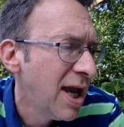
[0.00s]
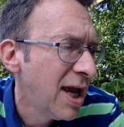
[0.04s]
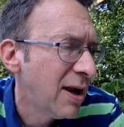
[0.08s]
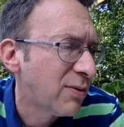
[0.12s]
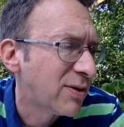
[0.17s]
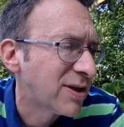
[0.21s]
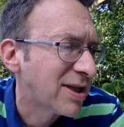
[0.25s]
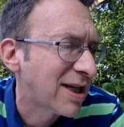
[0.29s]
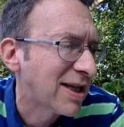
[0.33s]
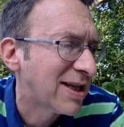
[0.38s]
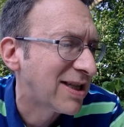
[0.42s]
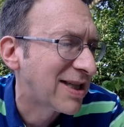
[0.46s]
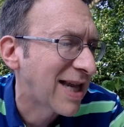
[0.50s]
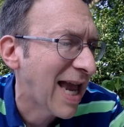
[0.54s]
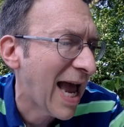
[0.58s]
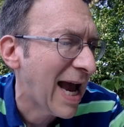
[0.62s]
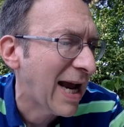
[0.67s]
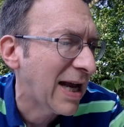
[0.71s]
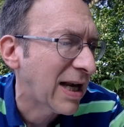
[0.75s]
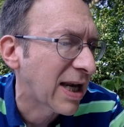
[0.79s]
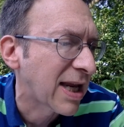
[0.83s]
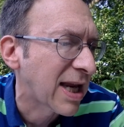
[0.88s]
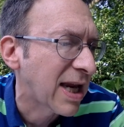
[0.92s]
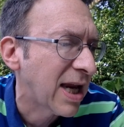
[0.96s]
It was
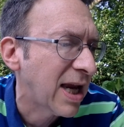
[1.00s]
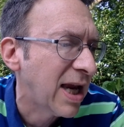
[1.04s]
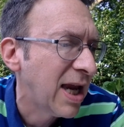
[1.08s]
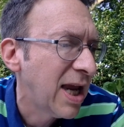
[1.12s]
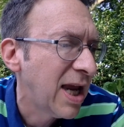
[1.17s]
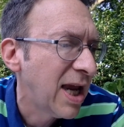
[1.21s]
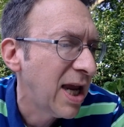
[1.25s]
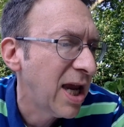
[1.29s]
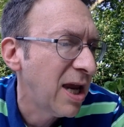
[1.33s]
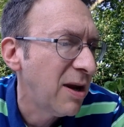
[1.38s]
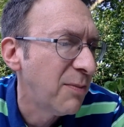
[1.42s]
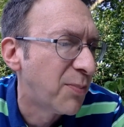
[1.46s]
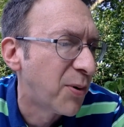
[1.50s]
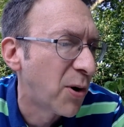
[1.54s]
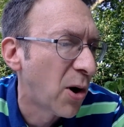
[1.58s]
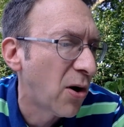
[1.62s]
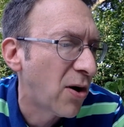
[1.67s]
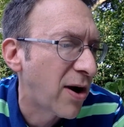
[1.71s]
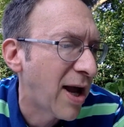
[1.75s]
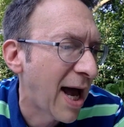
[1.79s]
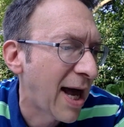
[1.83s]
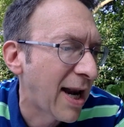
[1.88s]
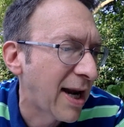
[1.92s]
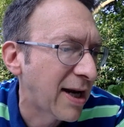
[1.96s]
exactly, he
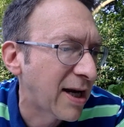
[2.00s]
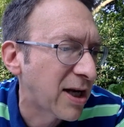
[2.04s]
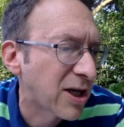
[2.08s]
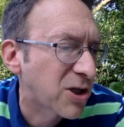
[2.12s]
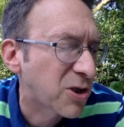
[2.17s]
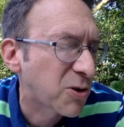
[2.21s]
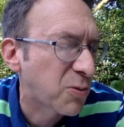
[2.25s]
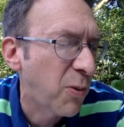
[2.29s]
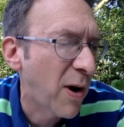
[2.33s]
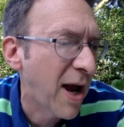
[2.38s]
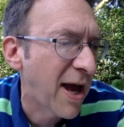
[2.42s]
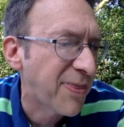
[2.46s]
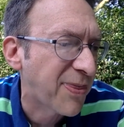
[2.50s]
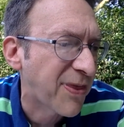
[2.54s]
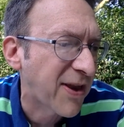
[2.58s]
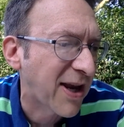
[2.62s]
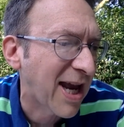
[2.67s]
broke out in a sweat,